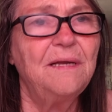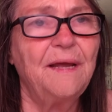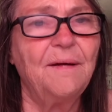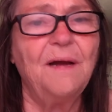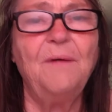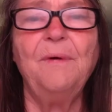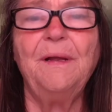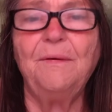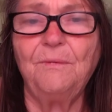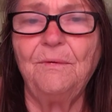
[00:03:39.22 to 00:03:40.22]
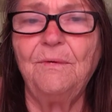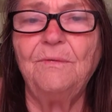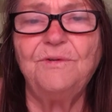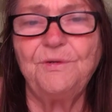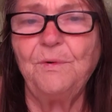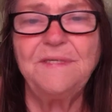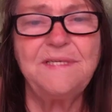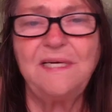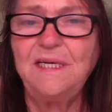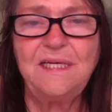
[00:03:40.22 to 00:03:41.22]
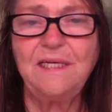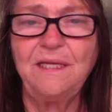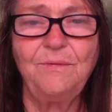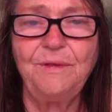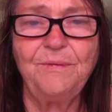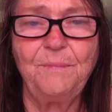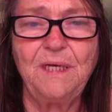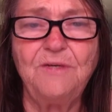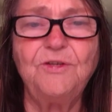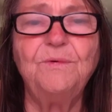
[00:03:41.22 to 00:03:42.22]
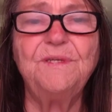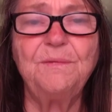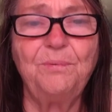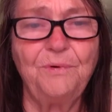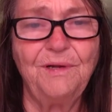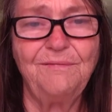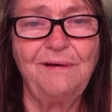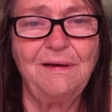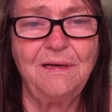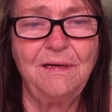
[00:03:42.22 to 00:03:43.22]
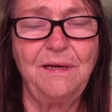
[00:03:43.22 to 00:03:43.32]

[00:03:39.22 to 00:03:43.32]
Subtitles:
Yeah, she wasn't in Dilley with me. She was in Port Lavaca.